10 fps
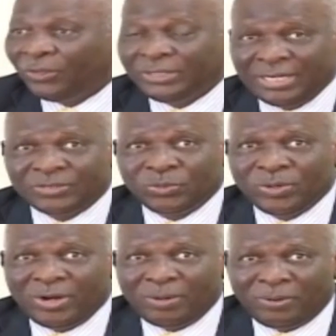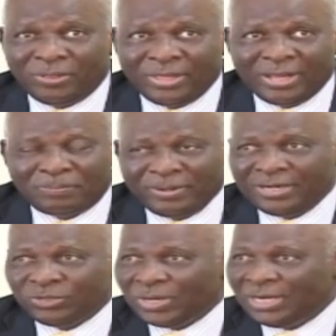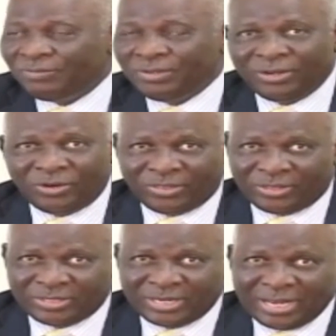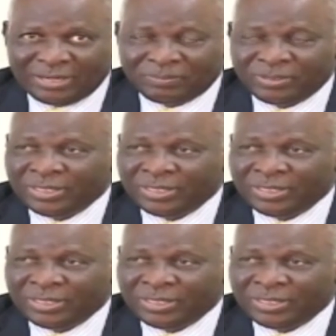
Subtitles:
Oh yes, we were all born there. Our parents were living in the north at the time.